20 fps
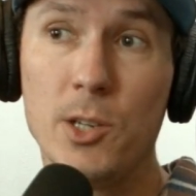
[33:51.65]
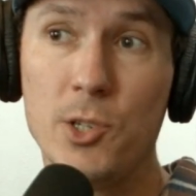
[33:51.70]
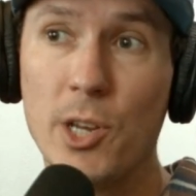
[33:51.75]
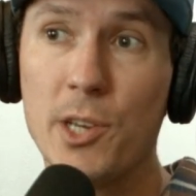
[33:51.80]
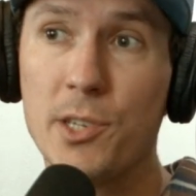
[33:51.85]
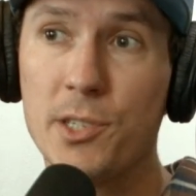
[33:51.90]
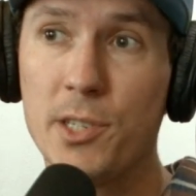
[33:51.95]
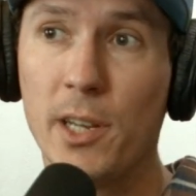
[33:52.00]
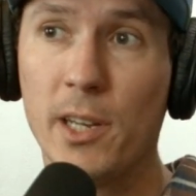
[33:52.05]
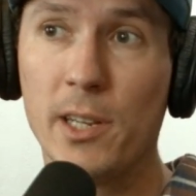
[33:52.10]

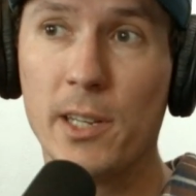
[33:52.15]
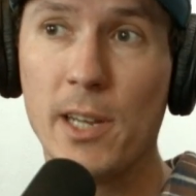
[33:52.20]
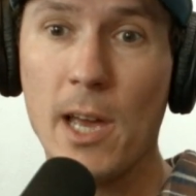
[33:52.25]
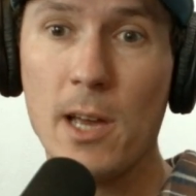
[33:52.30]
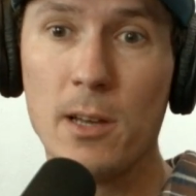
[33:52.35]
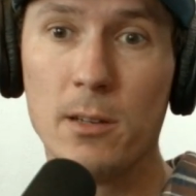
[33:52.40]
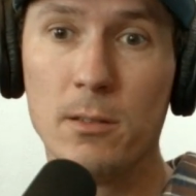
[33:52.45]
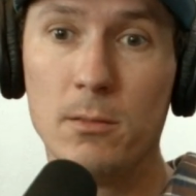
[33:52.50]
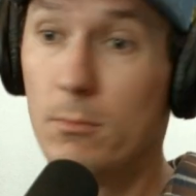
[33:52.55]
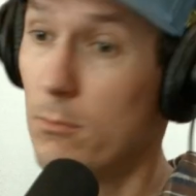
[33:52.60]
just sitting
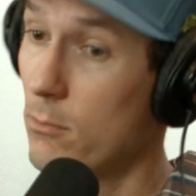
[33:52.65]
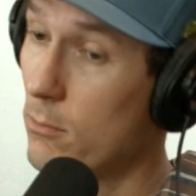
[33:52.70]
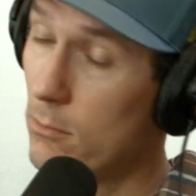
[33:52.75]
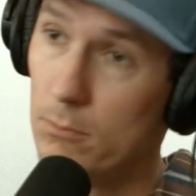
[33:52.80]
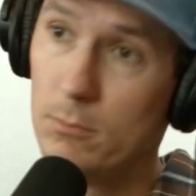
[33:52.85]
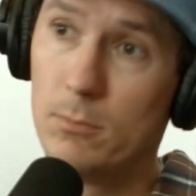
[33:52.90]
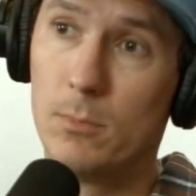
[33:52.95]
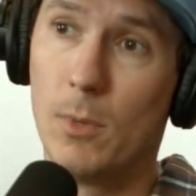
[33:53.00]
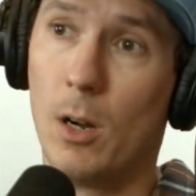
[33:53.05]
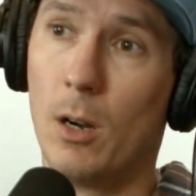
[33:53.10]
down,
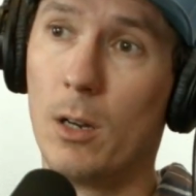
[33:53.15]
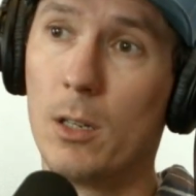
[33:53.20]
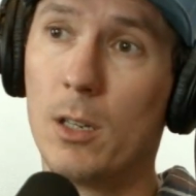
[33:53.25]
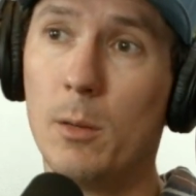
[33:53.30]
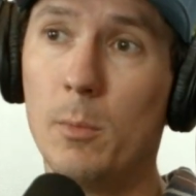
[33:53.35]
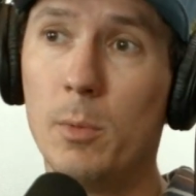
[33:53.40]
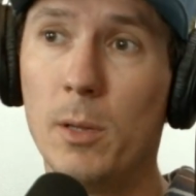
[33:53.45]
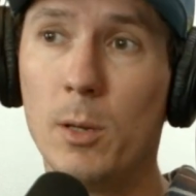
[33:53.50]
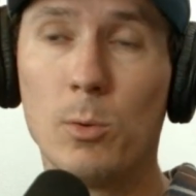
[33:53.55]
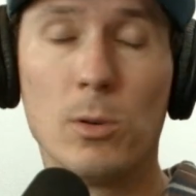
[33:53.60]

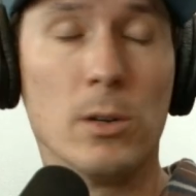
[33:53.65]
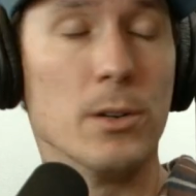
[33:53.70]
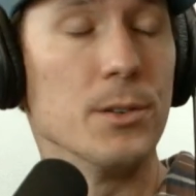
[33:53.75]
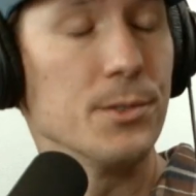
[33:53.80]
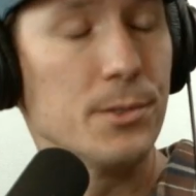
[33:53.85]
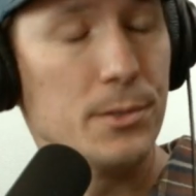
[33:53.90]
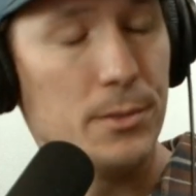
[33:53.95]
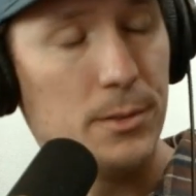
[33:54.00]
arguably worse.